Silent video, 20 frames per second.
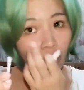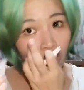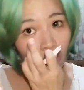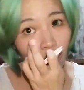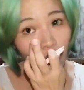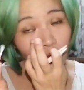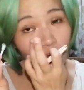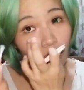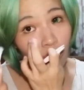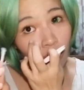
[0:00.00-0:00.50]

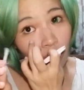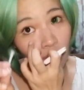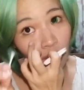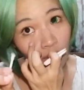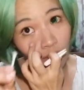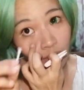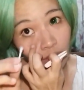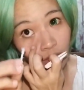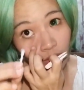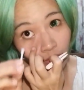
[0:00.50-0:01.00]
and also it
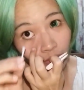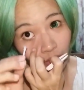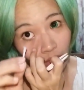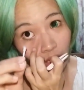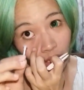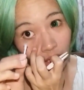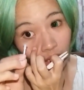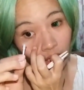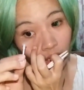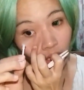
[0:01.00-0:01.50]
gives the
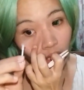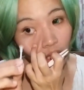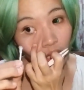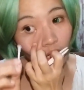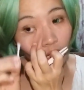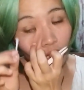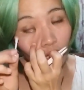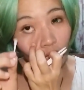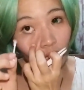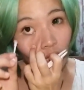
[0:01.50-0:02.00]
feeling
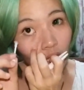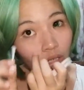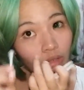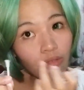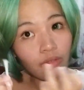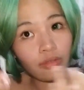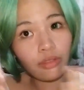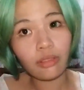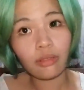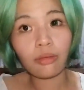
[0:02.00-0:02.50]

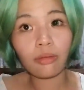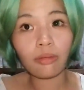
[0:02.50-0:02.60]
of